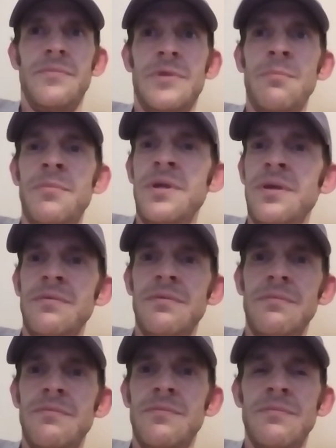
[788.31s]

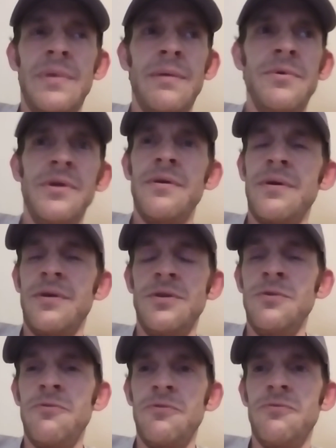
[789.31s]
Somebody, maybe
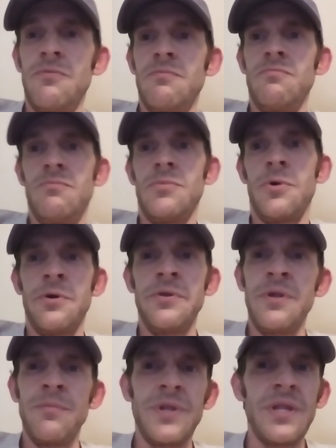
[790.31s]
you've
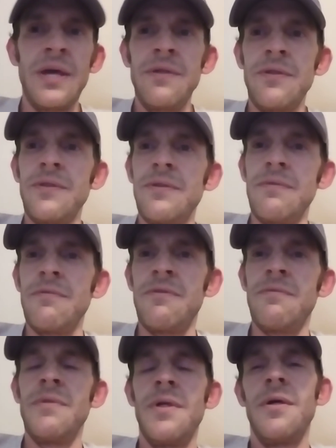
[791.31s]
heard them say that
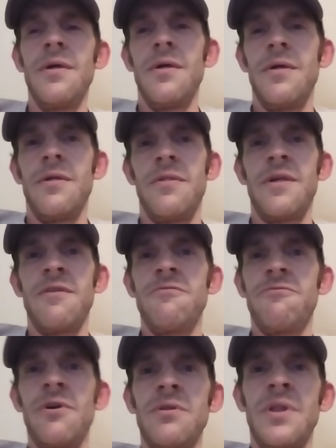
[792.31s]
they
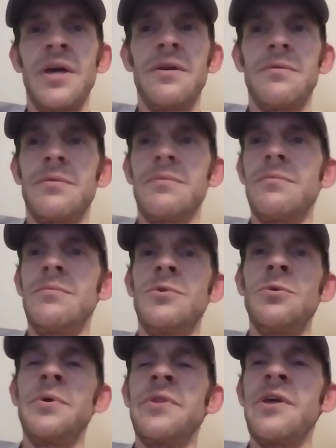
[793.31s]
felt like
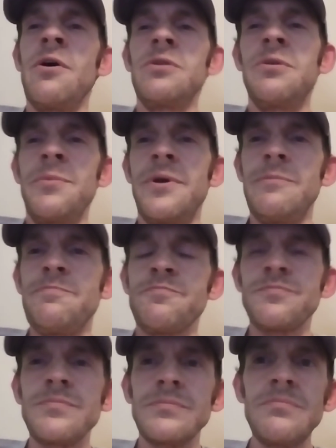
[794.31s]
doing the ultimate.
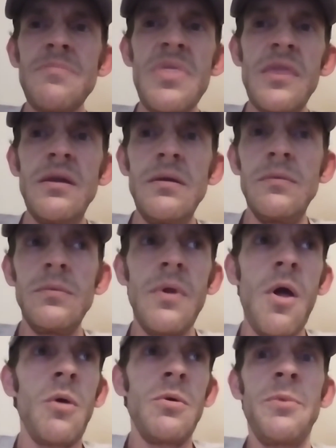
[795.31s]

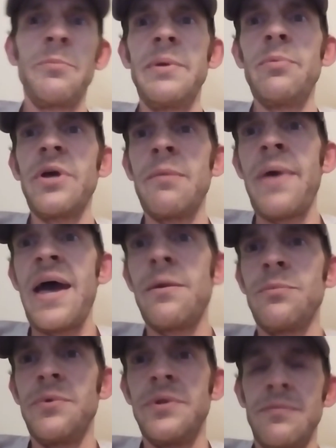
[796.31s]
Oh, but people get
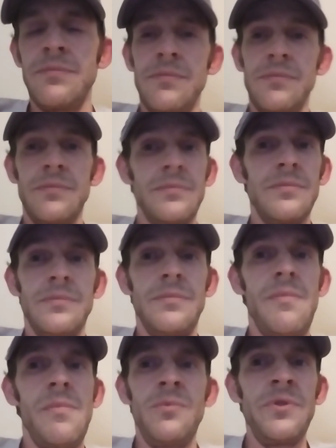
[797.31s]
mad when
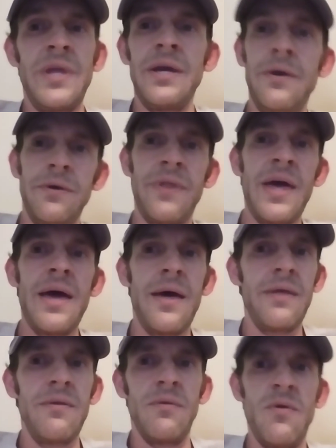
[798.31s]
they hear
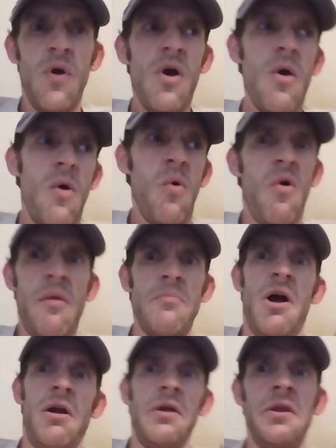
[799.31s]
that. Well, I'm
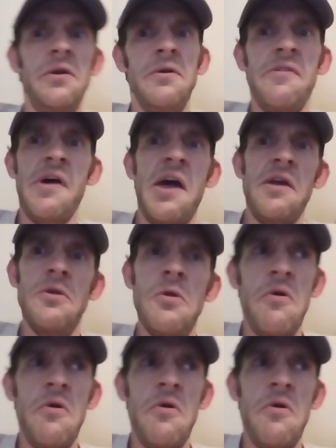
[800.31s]
not going to hear that.